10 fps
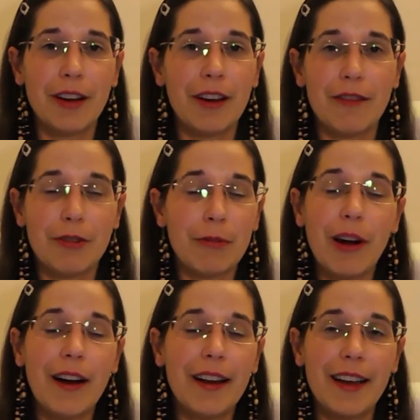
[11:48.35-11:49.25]

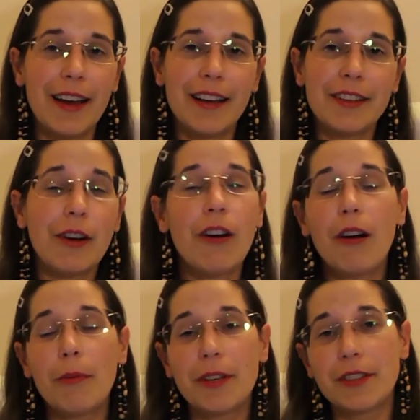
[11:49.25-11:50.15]
Ireland, oh,
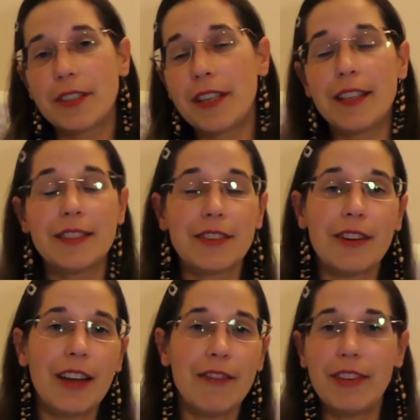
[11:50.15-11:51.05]
because he's got
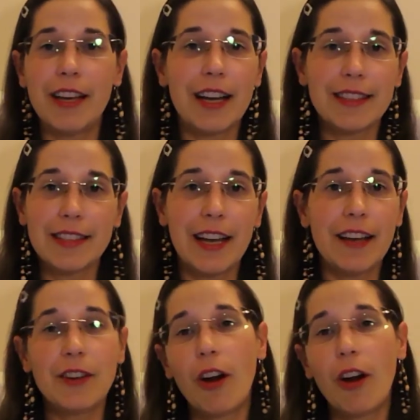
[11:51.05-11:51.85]
lovely accent.